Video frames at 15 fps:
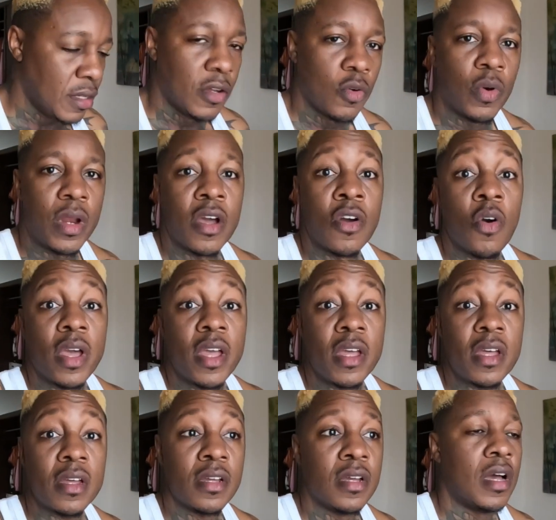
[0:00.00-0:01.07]
when I got
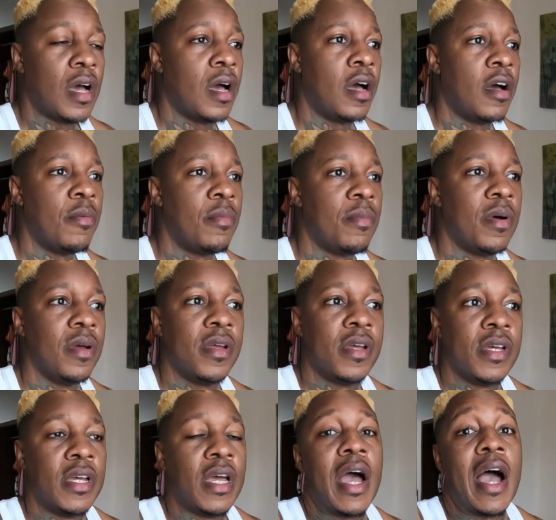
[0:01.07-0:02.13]
here,
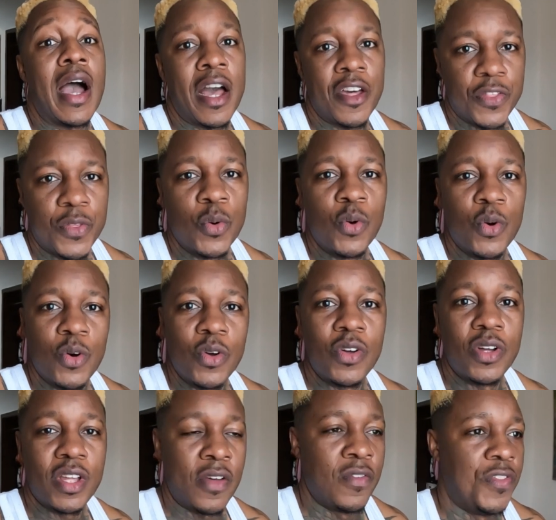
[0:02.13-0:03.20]
I thought
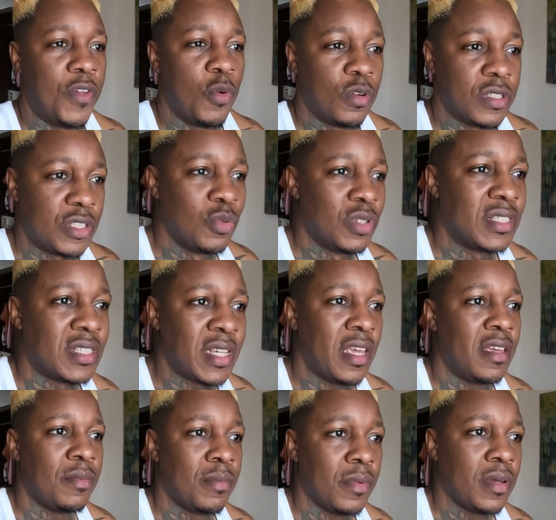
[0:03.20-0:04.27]
everything was still the
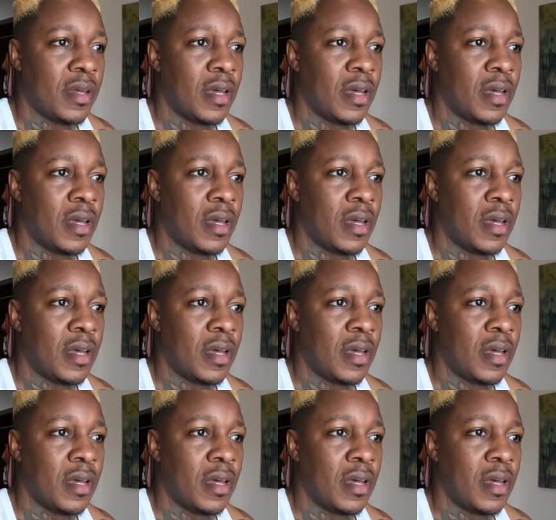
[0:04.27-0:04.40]
same